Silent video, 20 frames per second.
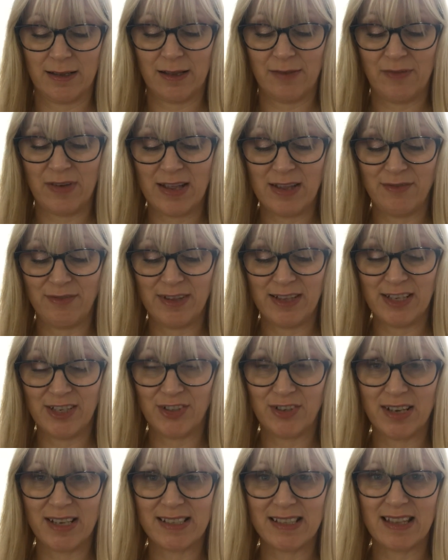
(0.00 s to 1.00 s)
I find it really
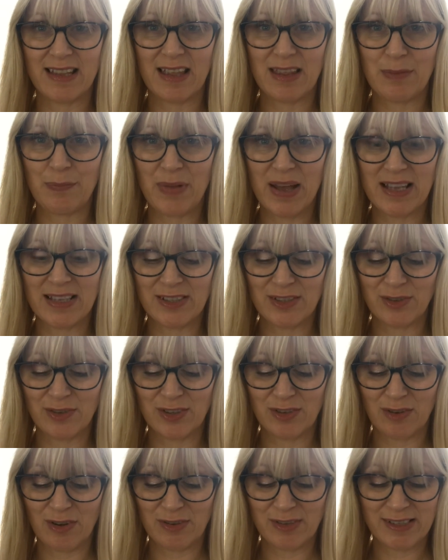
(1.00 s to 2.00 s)
interesting that the
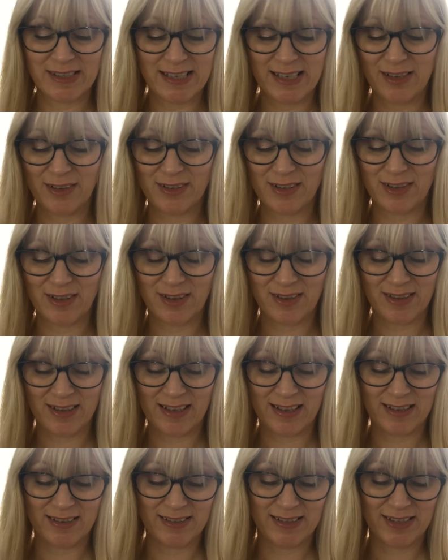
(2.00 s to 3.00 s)
pencils are all sealed and
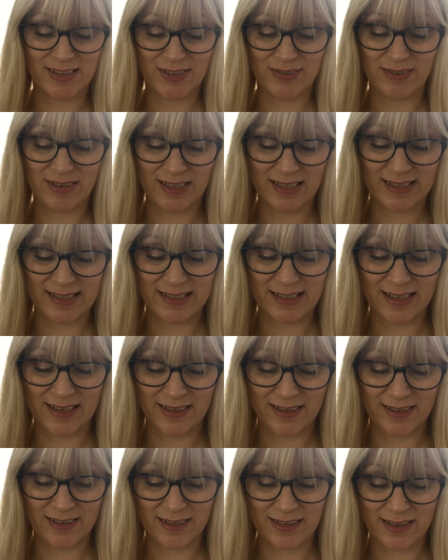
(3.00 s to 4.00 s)
nothing else is really
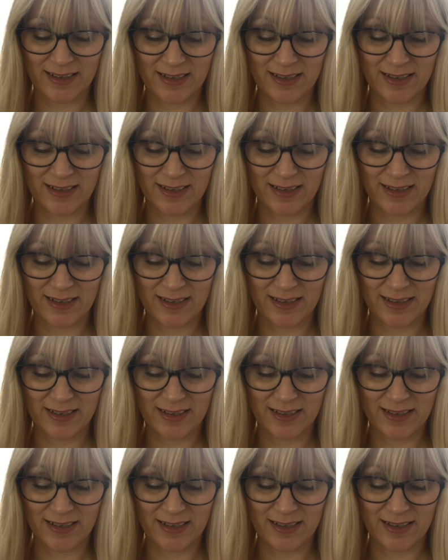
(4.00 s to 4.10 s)
sealed.